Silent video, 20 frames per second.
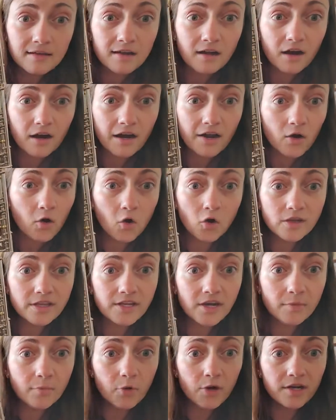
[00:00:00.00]
All right, only
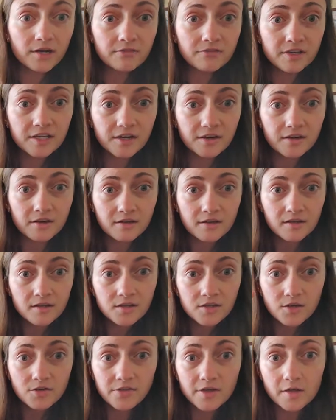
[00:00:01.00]
our pointer finger.
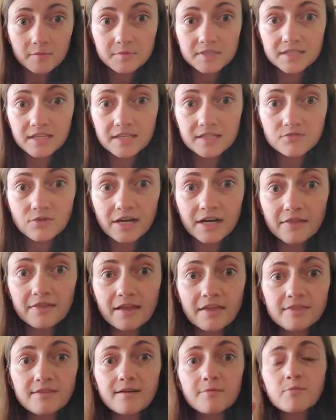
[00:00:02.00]
Your thumb stays right on
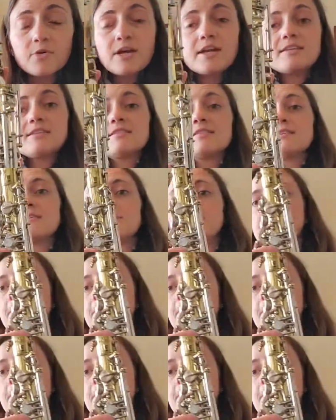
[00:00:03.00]
that thumb rest.